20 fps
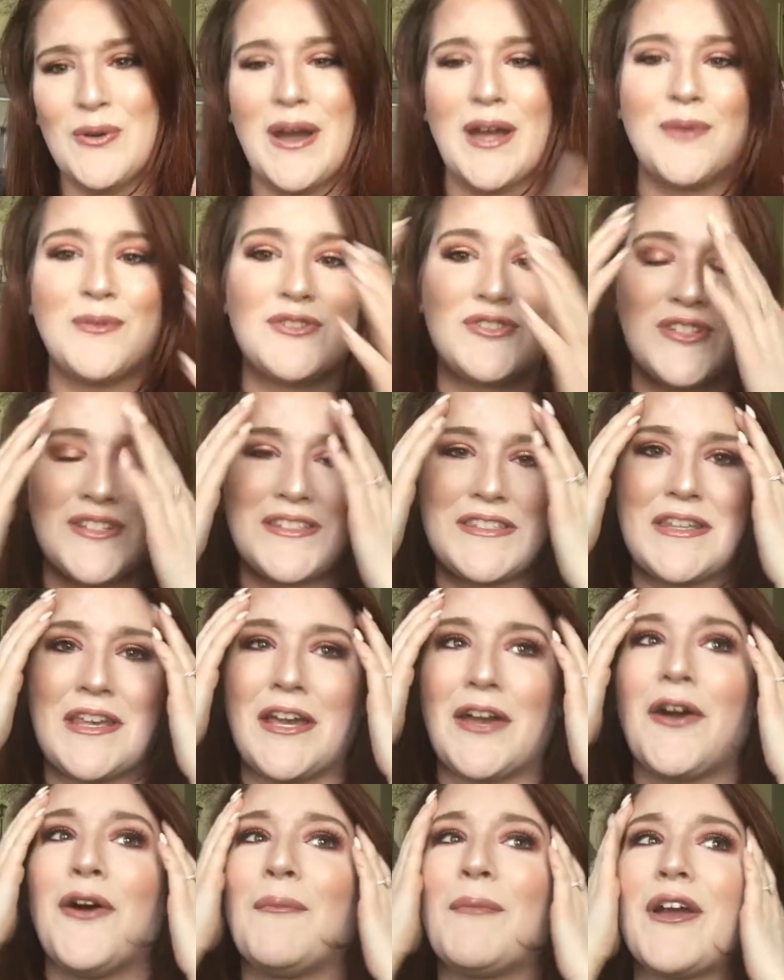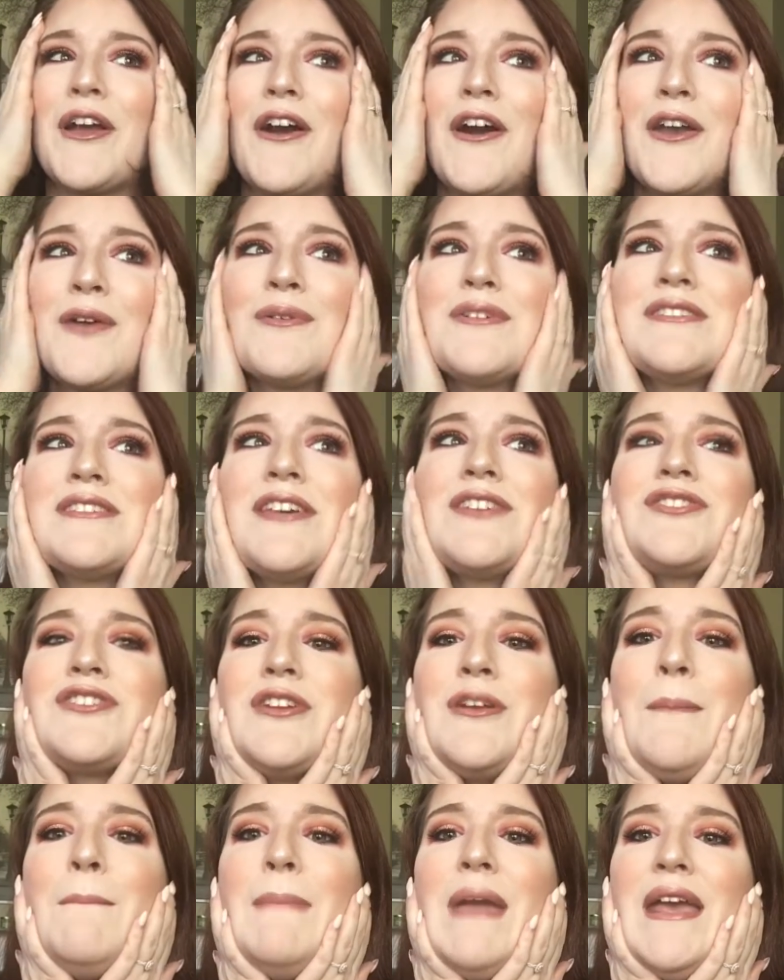I was just like, oh my god, it was such an
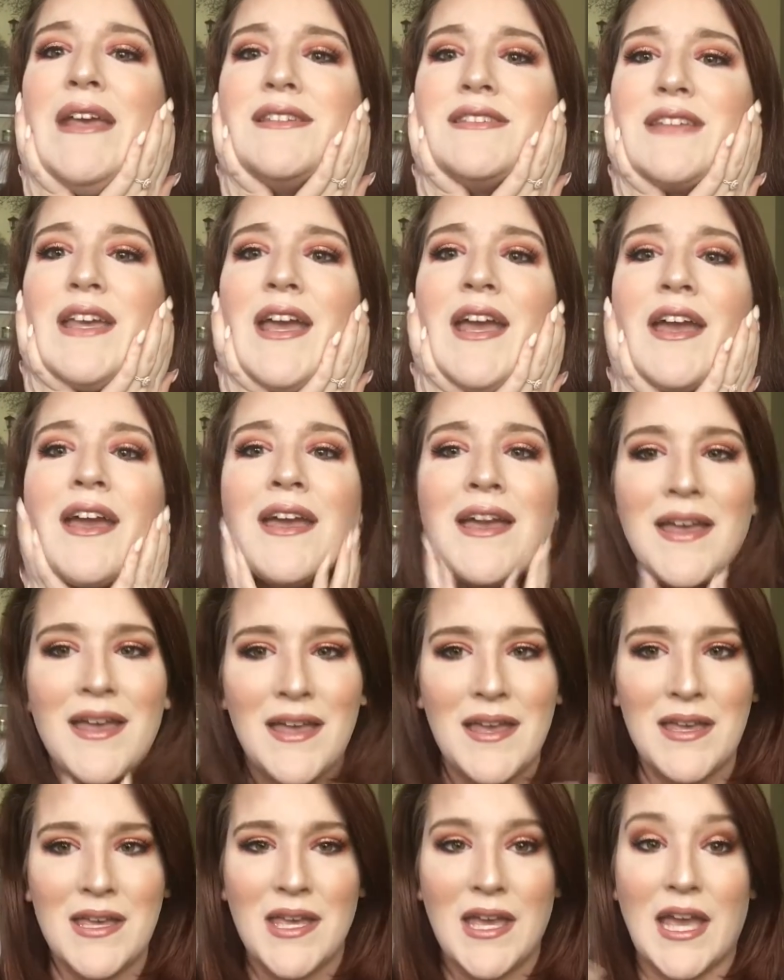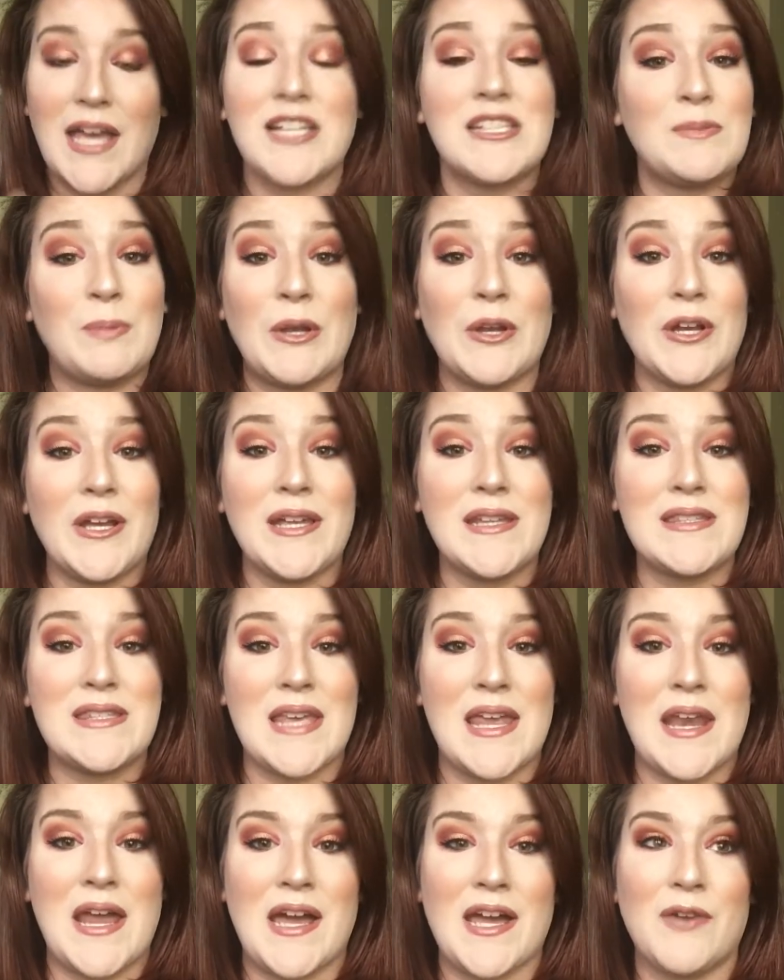amazing experience,
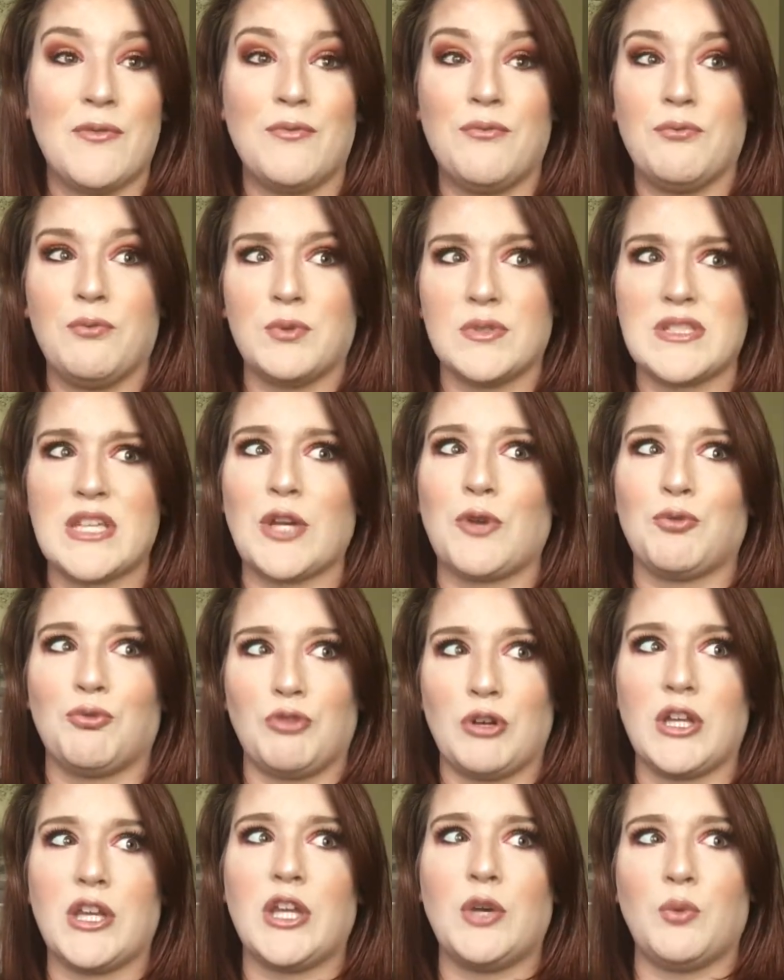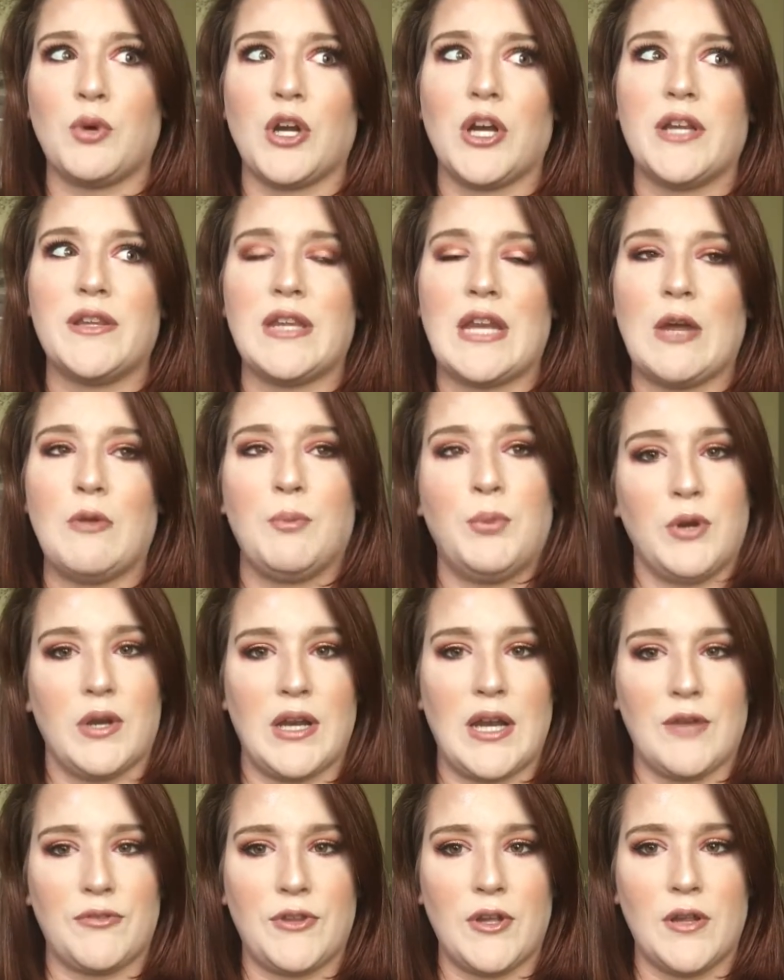and I was like really worried that I would put it
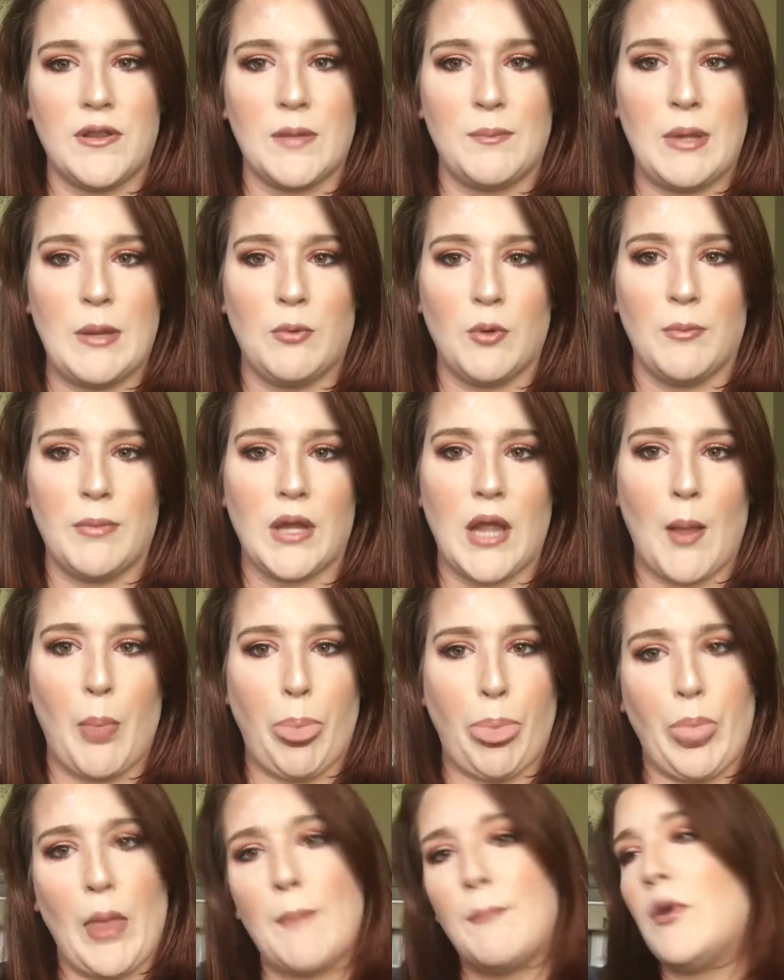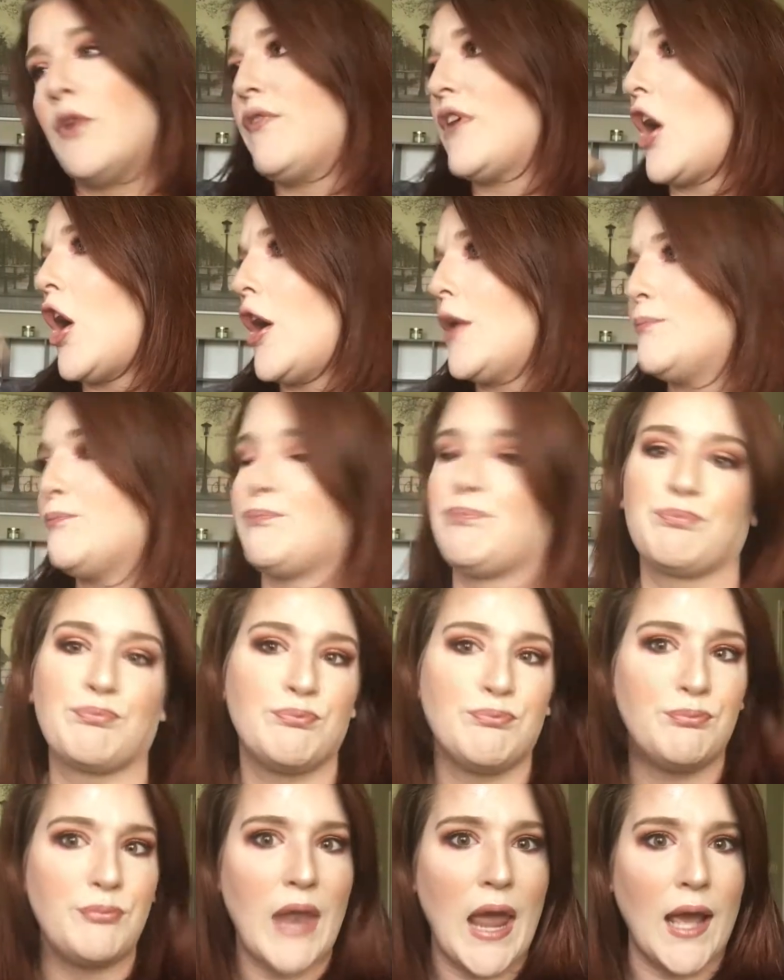out there and then people would be like, moving on,
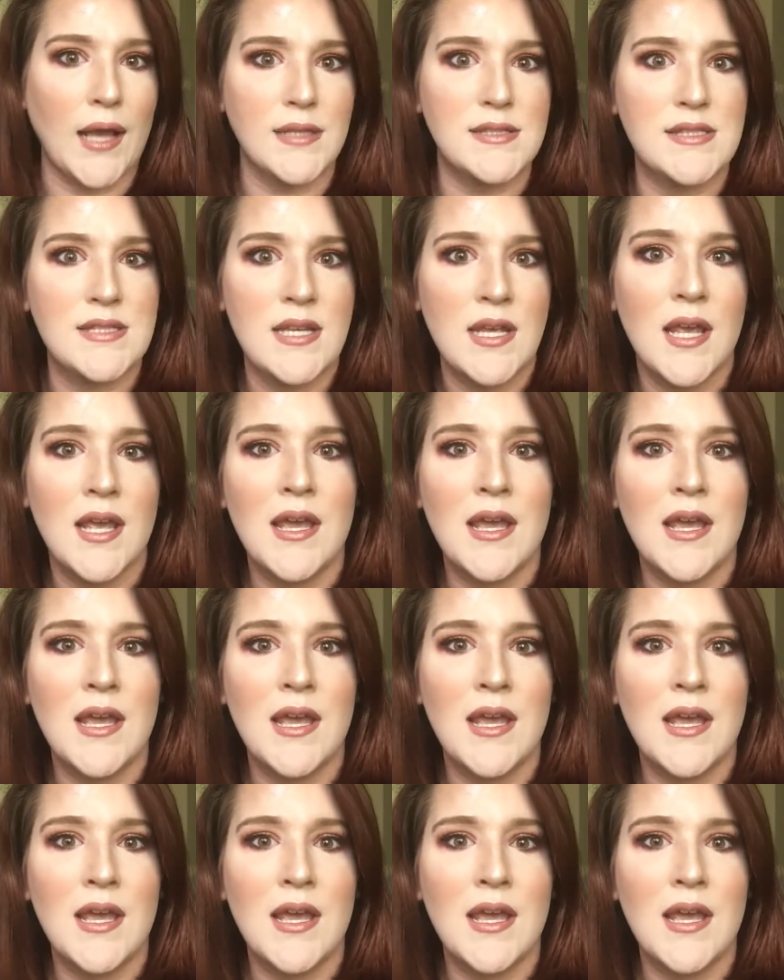next.